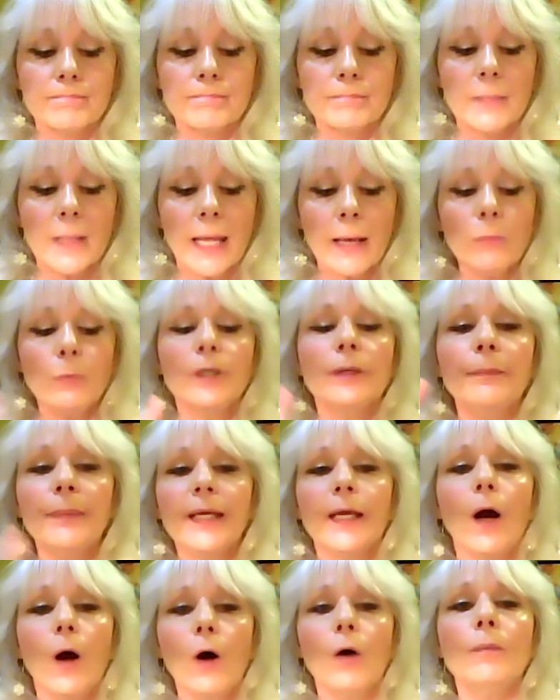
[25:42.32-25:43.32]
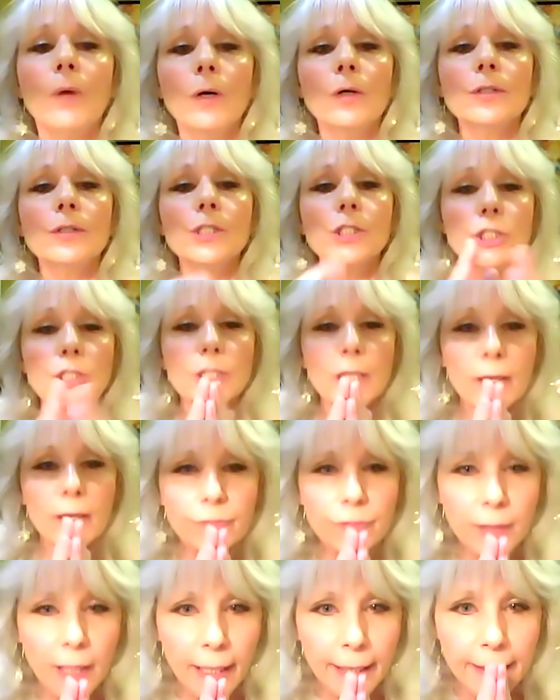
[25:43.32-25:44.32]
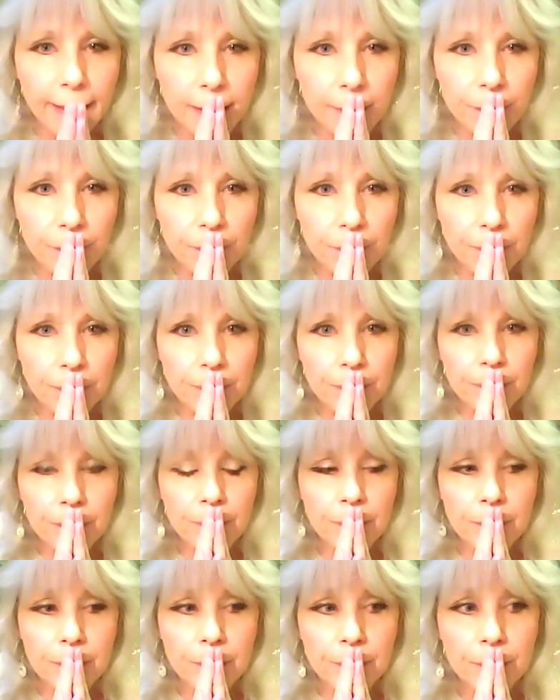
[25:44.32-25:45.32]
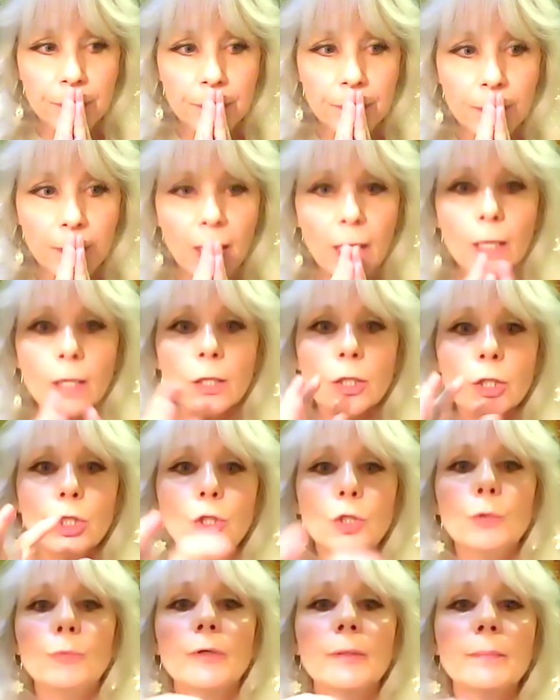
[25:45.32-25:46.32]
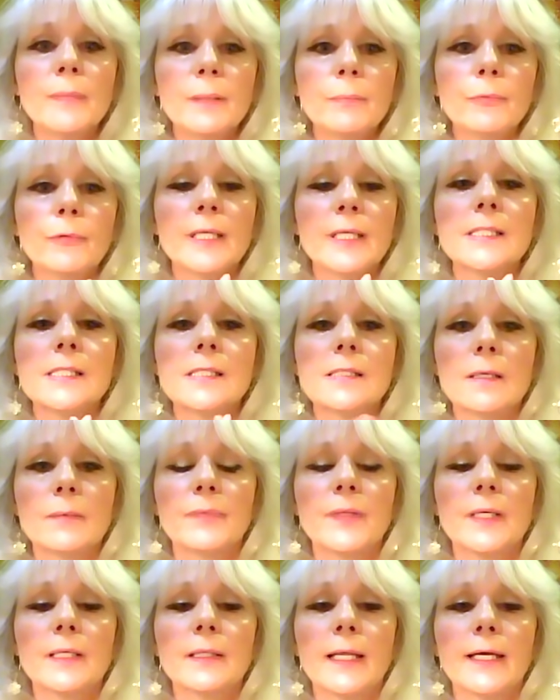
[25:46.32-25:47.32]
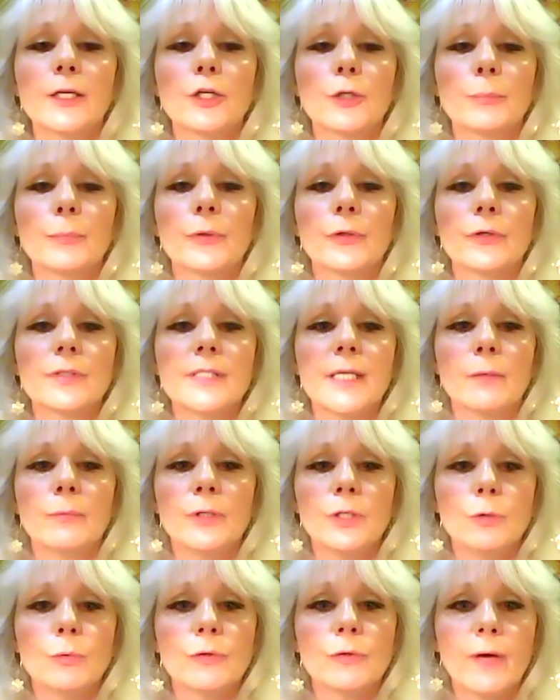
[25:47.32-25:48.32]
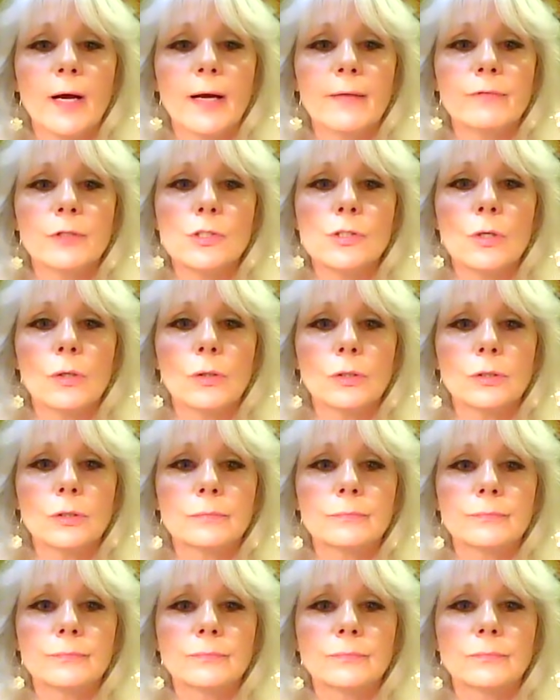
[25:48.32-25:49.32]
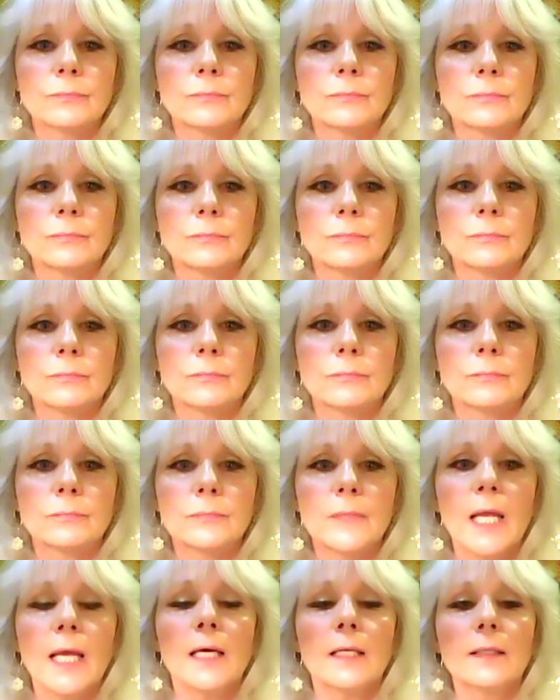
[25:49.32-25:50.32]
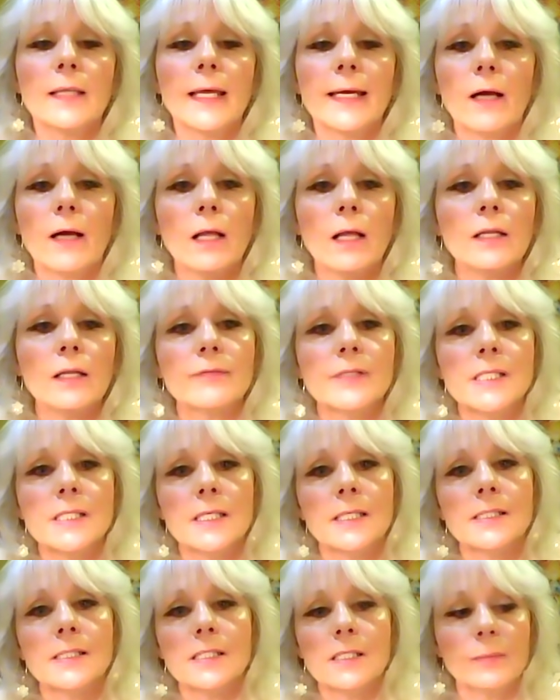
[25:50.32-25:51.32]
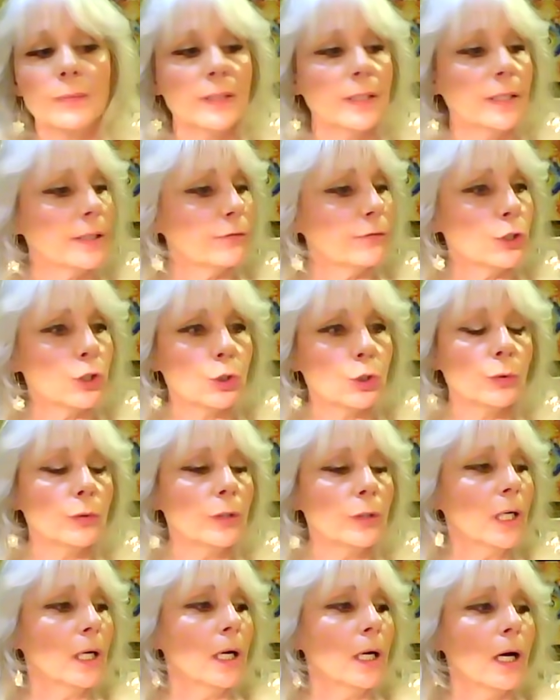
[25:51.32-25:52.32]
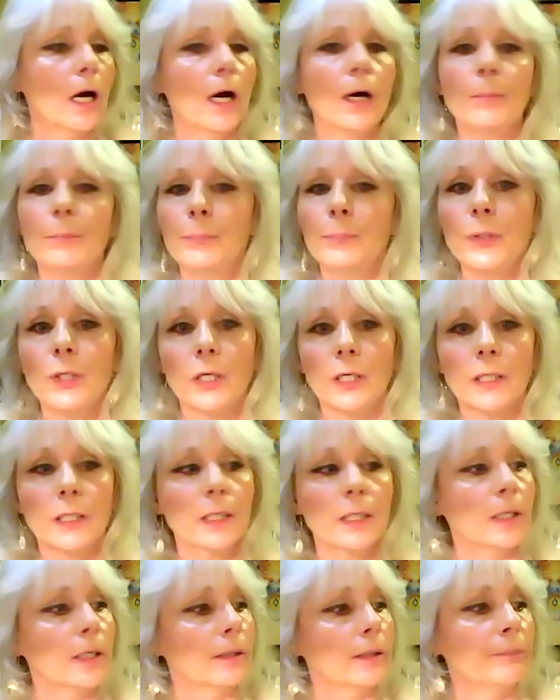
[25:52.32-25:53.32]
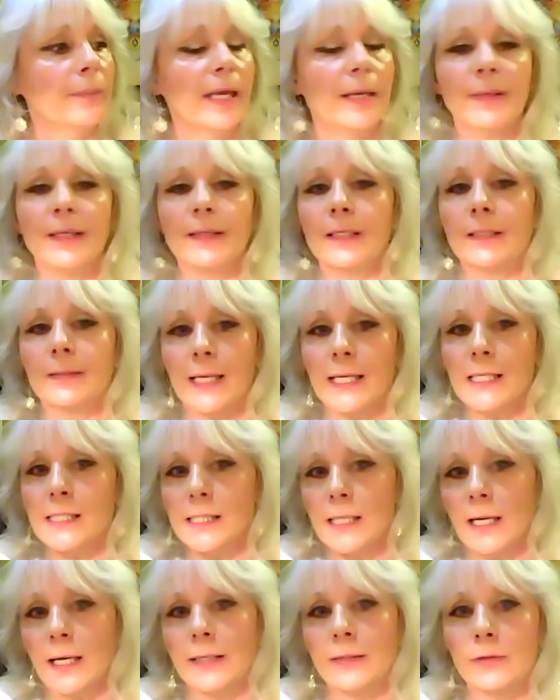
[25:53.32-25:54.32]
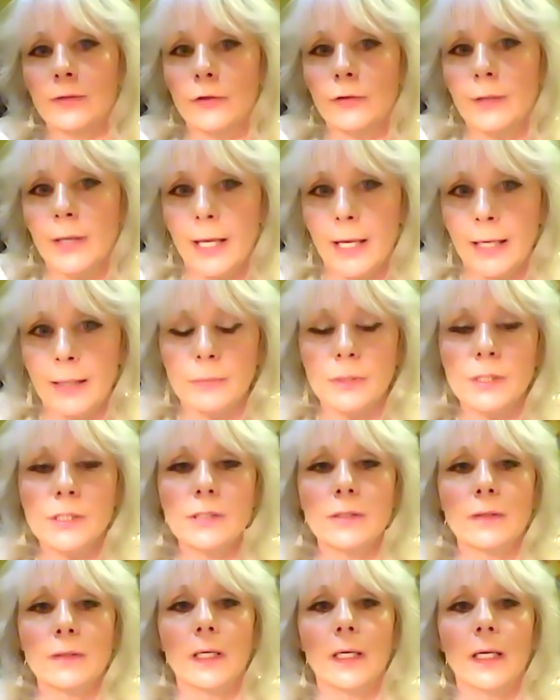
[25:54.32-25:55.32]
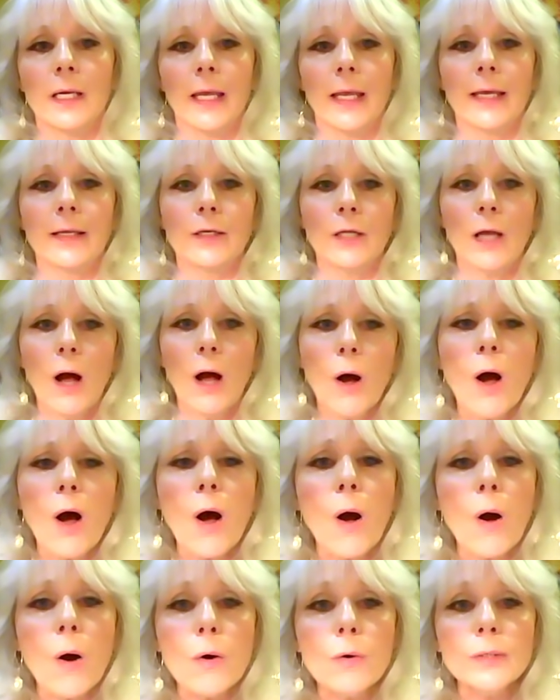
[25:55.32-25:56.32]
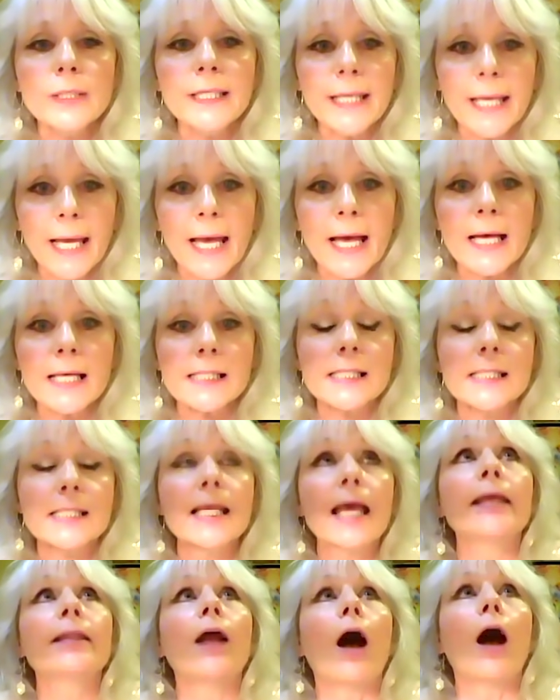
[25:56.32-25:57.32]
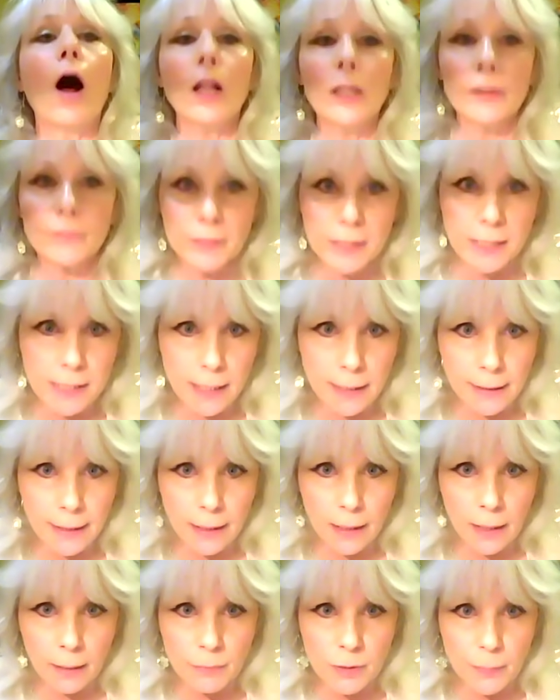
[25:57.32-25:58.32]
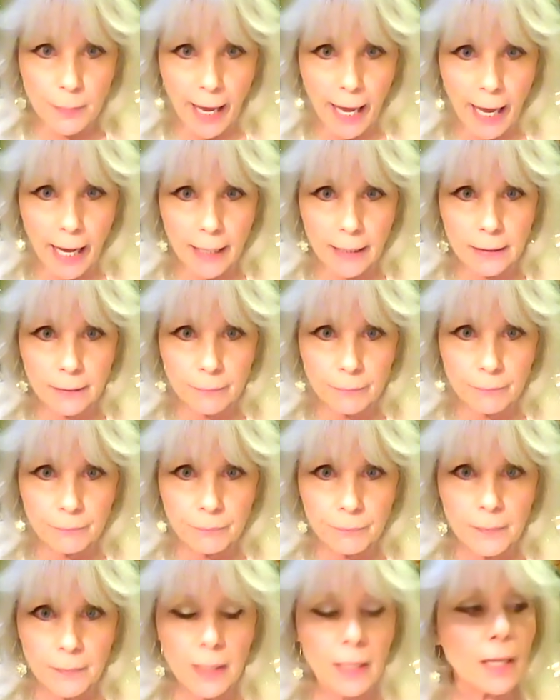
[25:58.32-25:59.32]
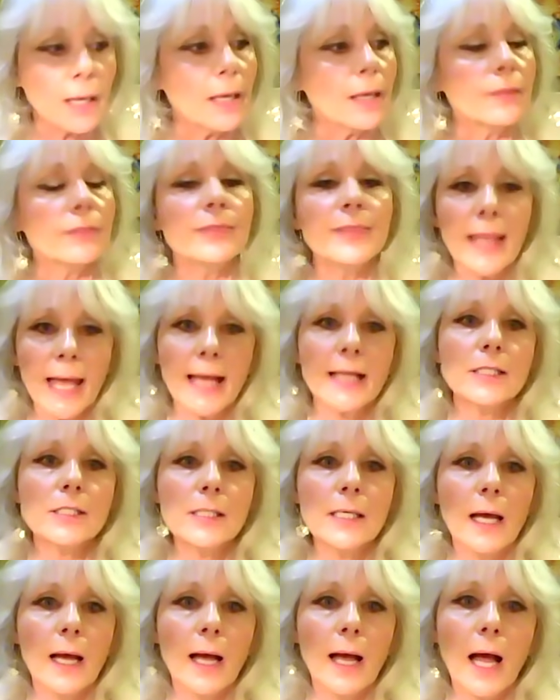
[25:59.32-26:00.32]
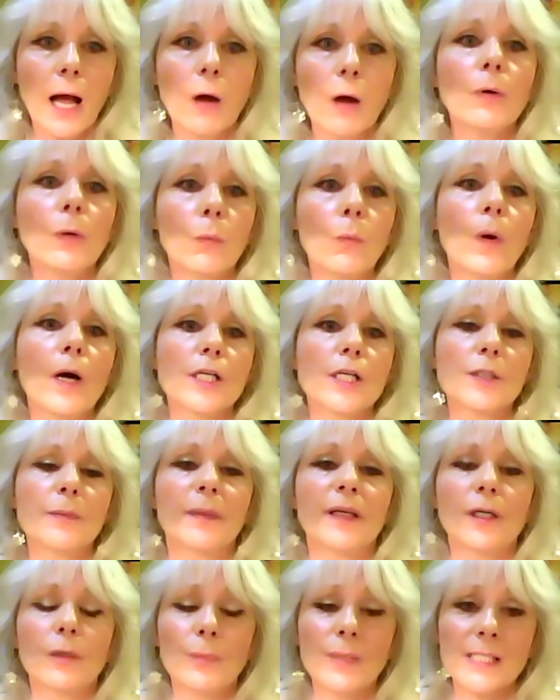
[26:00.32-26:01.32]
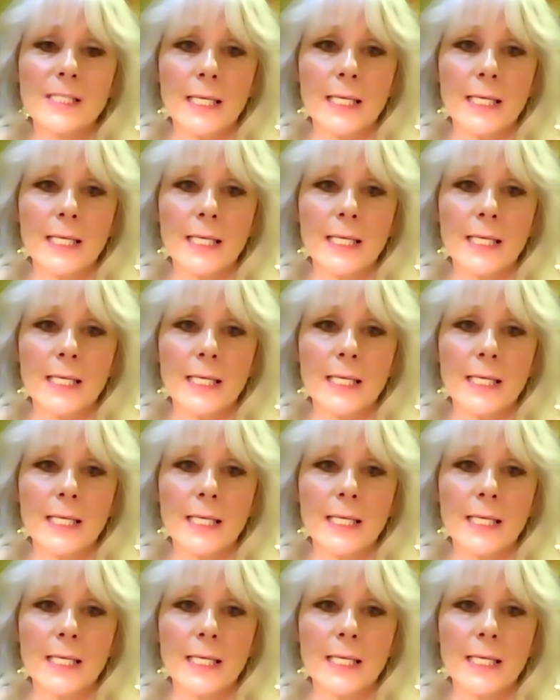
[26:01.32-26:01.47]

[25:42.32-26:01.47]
it would be almost, Jeff, like you remembering something like your birthday when you were 5 years old. Mm-hmm. Like all of a sudden someone gives you a book, maybe that they signed their names, and oh yes, and all of a sudden it comes back. Mm-hmm. That's how it was, but it was